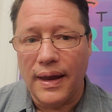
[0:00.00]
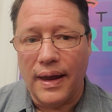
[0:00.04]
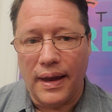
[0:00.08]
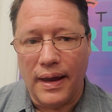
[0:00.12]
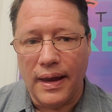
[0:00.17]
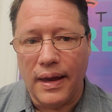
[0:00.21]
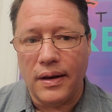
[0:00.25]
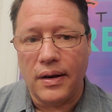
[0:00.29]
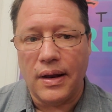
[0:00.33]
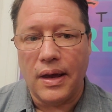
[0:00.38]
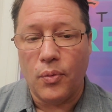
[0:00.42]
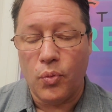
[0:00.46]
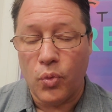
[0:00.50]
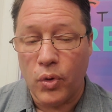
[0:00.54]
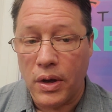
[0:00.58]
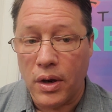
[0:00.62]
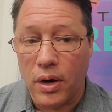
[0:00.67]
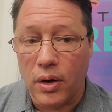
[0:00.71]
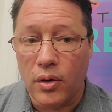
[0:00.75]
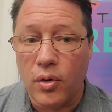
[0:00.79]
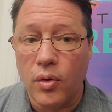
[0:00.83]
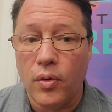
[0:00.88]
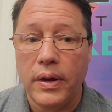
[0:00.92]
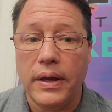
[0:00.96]
and we are
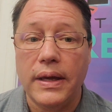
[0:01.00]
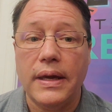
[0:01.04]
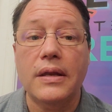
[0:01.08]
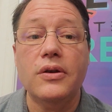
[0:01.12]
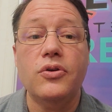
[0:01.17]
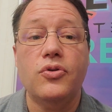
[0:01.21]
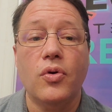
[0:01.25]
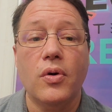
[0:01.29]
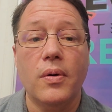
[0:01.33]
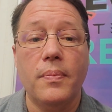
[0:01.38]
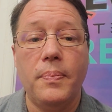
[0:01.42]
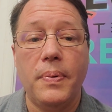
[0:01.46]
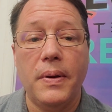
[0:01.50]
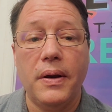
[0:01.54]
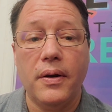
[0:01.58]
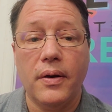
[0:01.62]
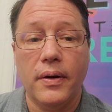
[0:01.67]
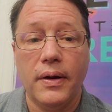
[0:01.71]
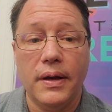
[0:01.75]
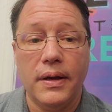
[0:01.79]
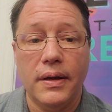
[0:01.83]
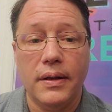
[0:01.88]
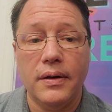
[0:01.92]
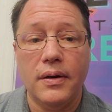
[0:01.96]
going into a
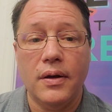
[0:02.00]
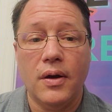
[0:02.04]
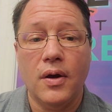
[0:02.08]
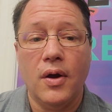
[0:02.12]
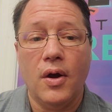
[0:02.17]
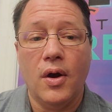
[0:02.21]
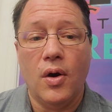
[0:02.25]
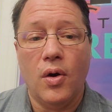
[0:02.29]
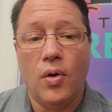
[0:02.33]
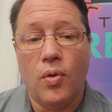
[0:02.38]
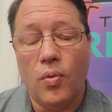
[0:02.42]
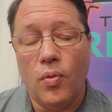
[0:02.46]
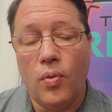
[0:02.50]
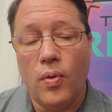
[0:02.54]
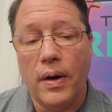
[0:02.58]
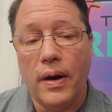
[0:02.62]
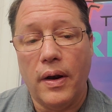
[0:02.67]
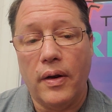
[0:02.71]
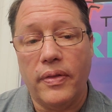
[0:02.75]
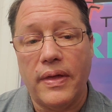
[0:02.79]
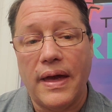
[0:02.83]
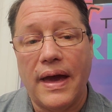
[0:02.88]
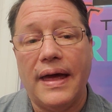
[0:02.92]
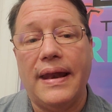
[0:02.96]
period
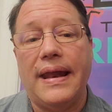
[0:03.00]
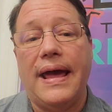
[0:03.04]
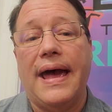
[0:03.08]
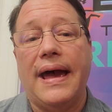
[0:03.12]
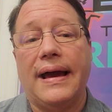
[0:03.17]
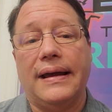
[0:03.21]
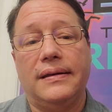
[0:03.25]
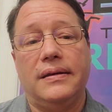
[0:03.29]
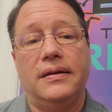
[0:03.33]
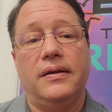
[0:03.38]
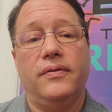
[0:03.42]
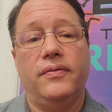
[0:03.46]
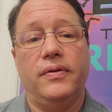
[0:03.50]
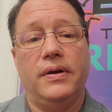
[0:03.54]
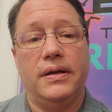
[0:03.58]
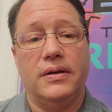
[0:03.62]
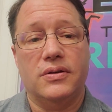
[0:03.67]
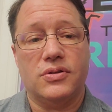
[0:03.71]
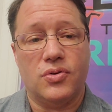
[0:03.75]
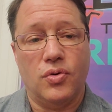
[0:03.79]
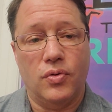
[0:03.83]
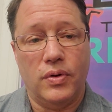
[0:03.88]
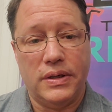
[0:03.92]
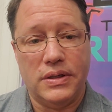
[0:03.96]
where that activity is
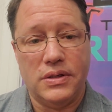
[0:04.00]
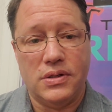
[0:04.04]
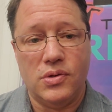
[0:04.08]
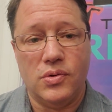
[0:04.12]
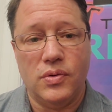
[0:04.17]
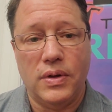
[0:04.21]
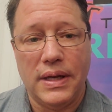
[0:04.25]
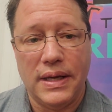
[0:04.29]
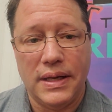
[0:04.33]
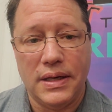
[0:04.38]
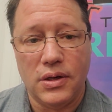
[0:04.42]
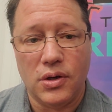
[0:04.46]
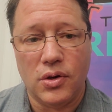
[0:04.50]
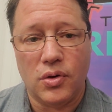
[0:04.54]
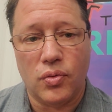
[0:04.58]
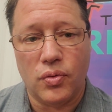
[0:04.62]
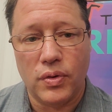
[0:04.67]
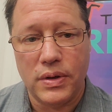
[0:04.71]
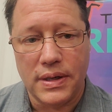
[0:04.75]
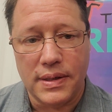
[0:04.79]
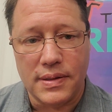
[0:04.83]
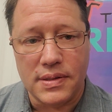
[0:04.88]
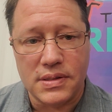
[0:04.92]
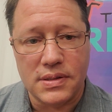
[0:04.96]
going to
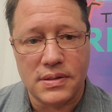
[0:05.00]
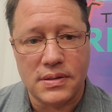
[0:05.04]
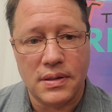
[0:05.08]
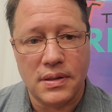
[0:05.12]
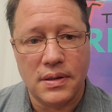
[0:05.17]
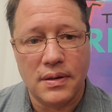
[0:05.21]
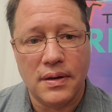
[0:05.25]
increase.